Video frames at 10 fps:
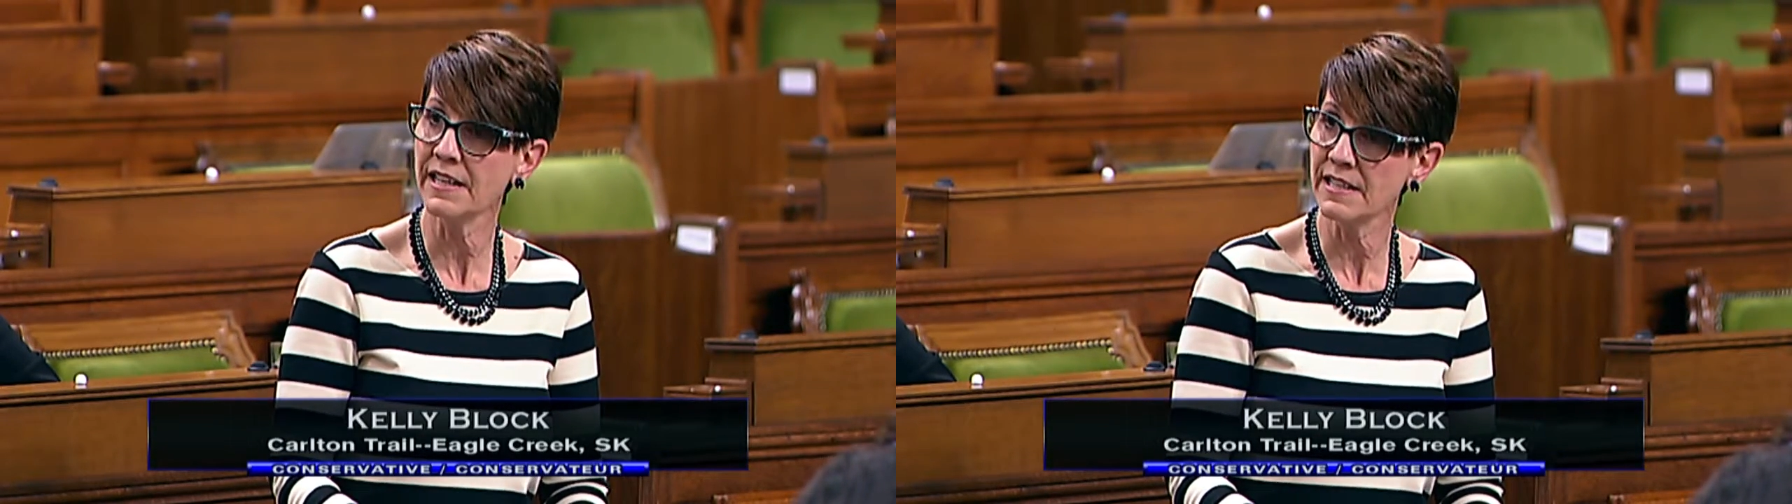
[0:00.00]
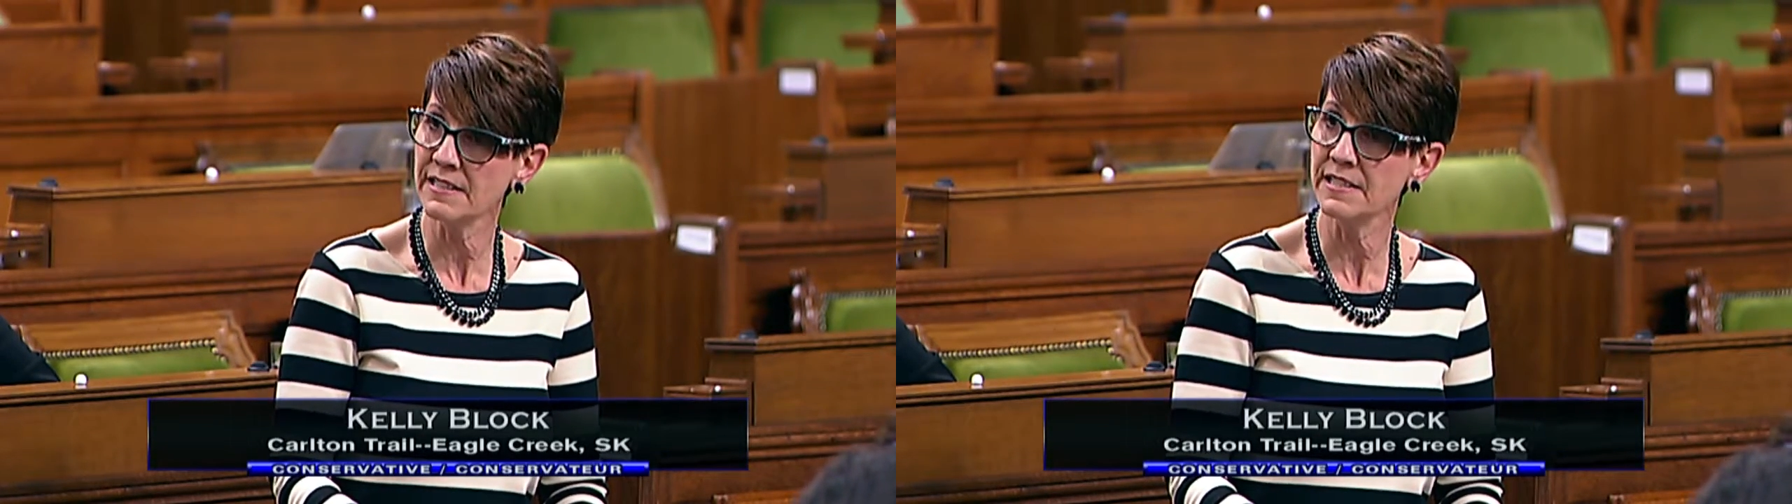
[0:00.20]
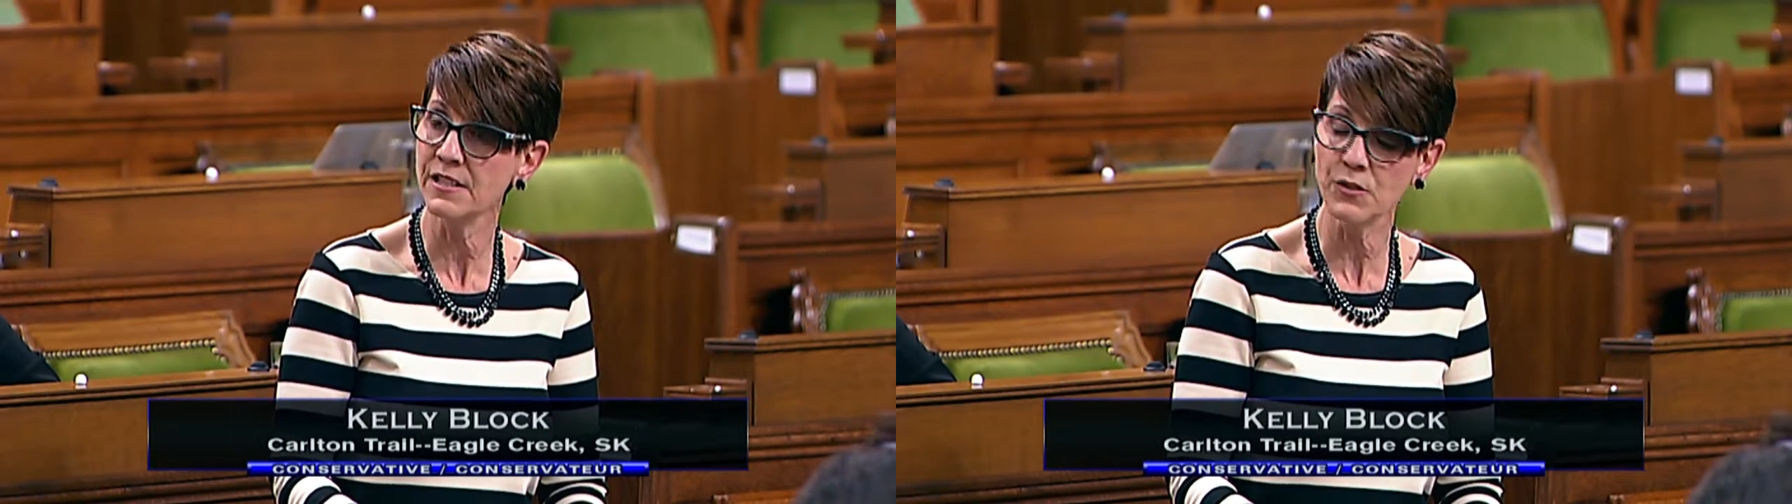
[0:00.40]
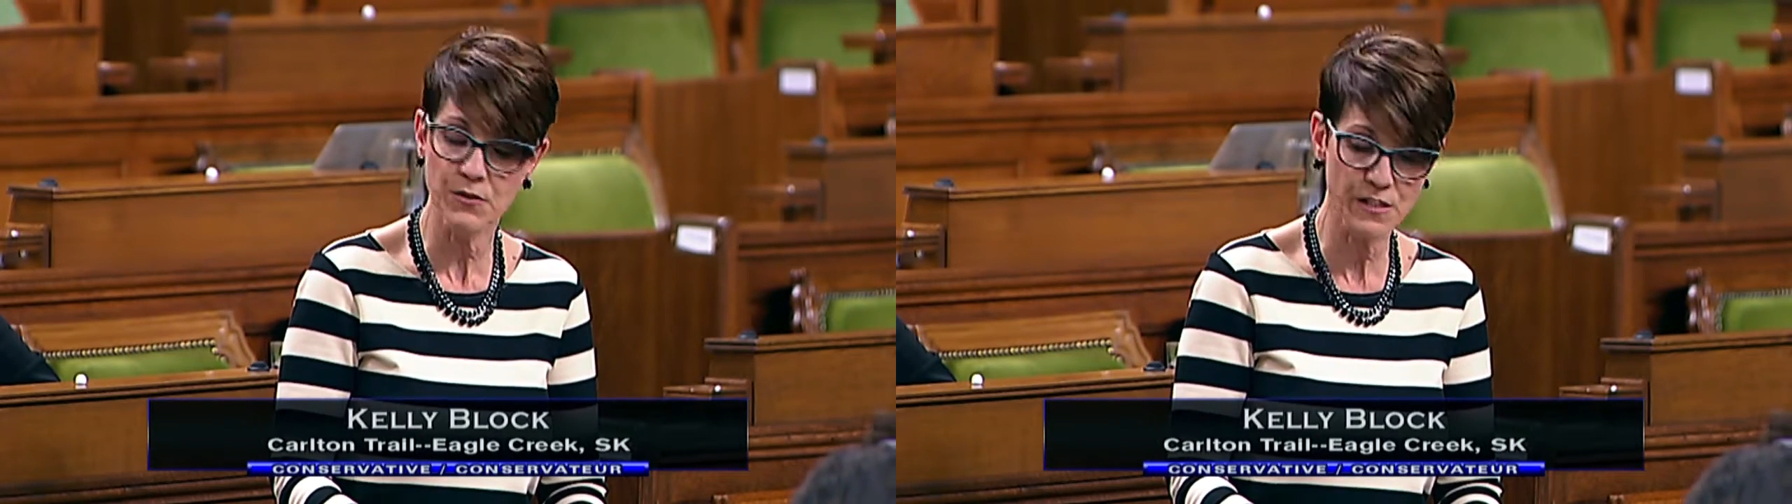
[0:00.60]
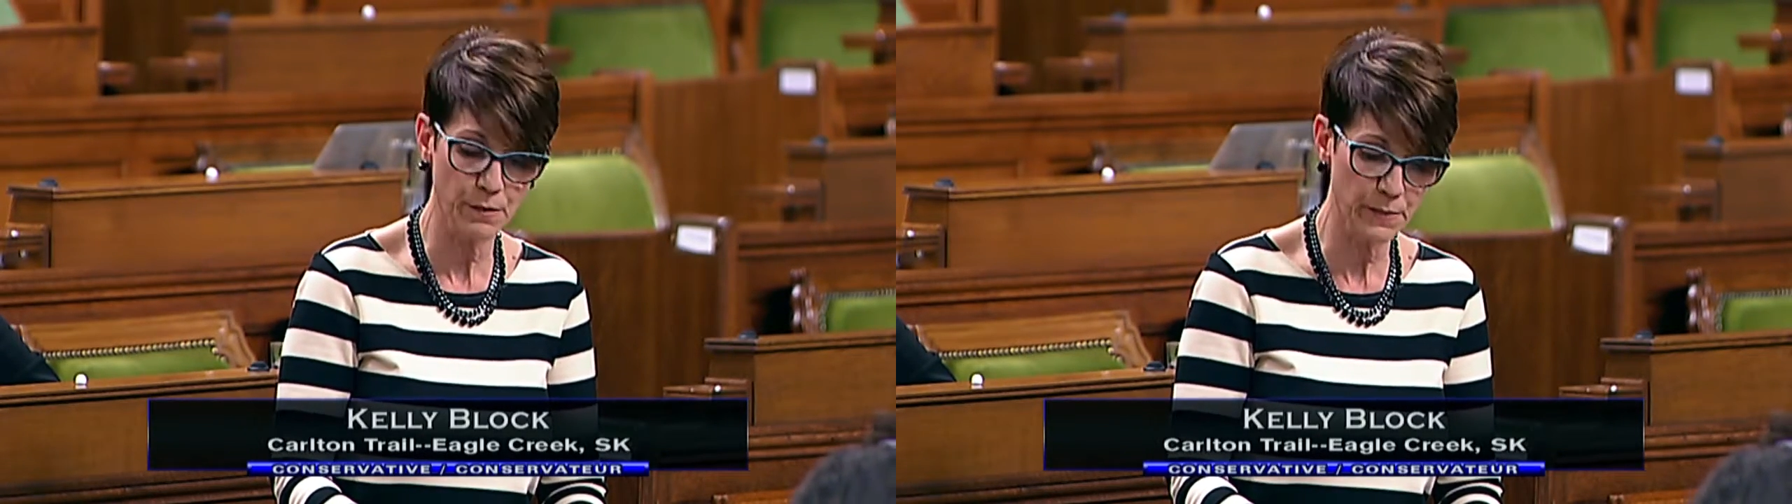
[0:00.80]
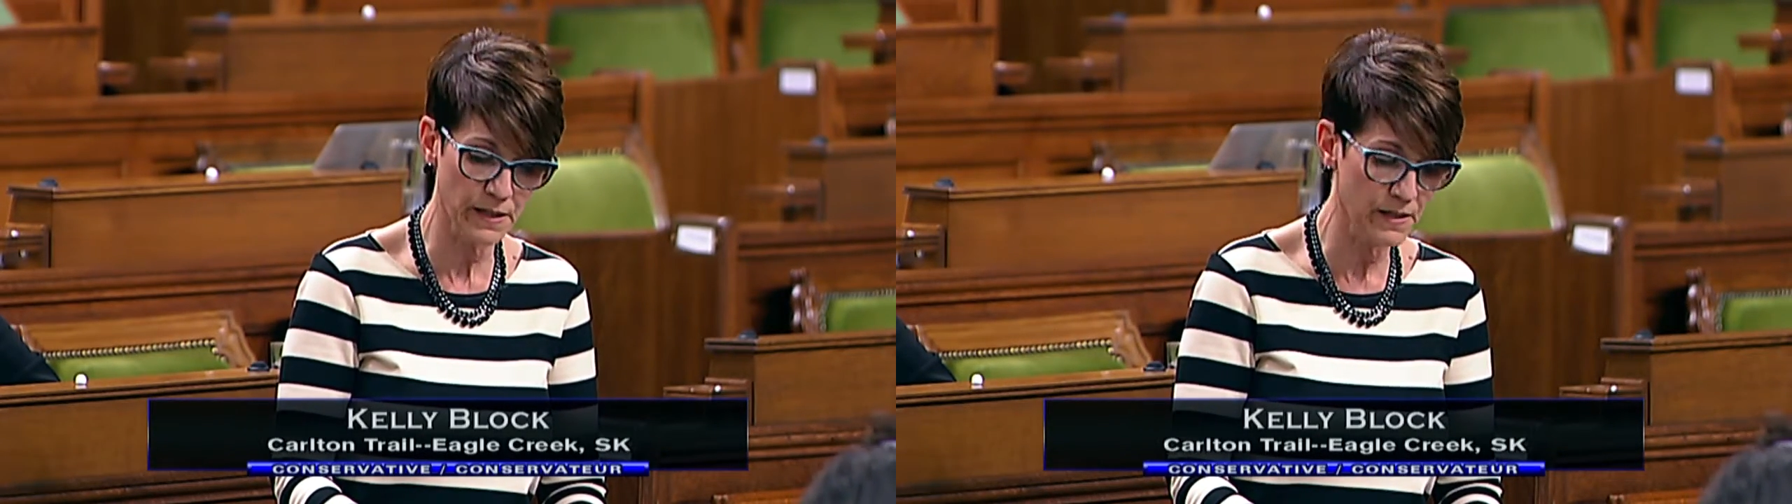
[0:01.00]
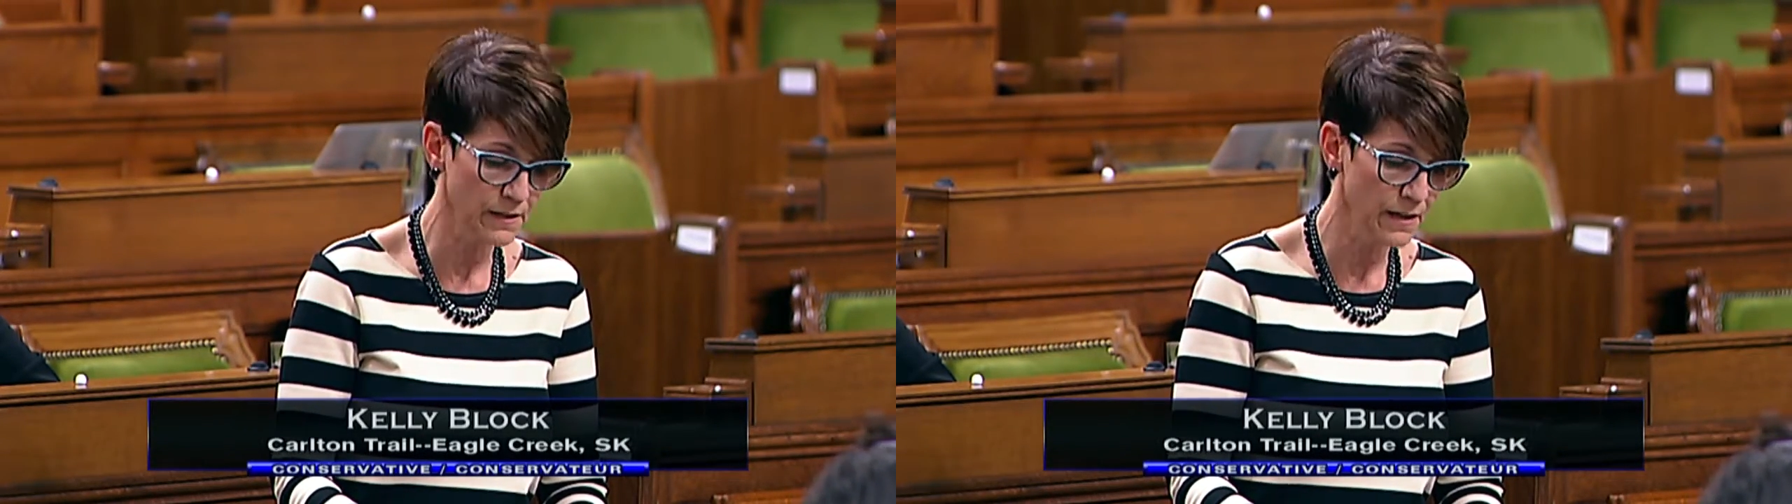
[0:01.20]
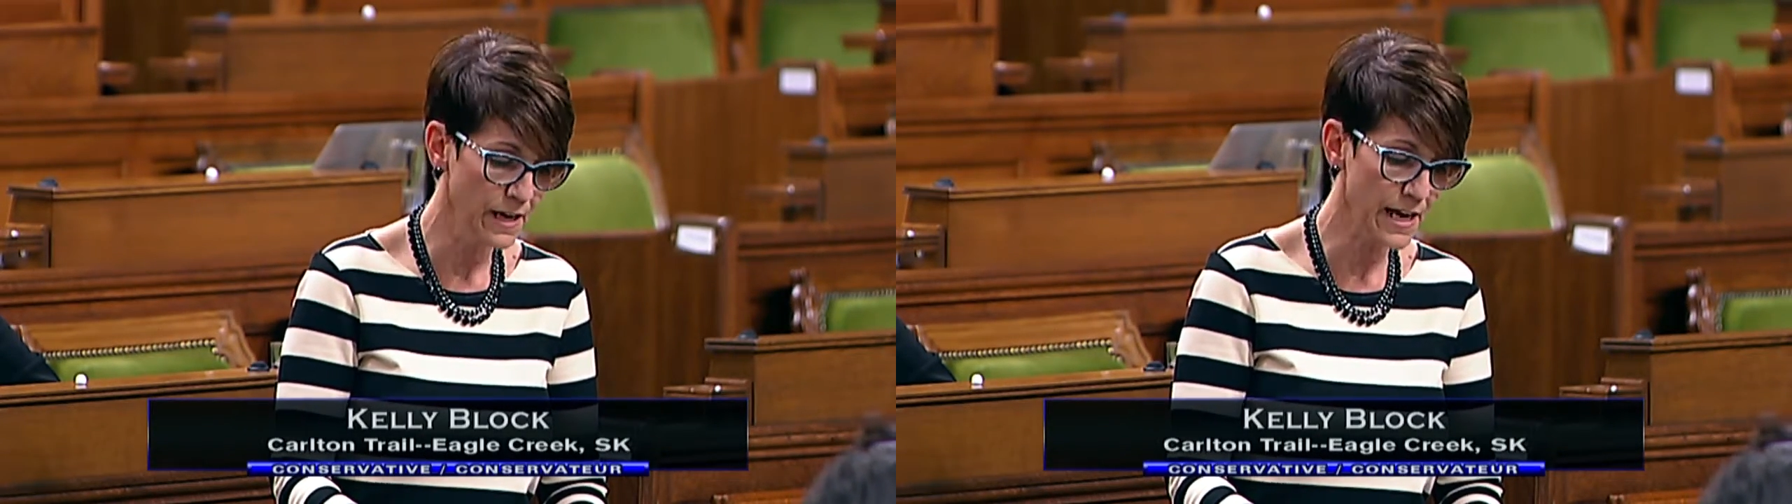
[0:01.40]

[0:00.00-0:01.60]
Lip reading: and continues to be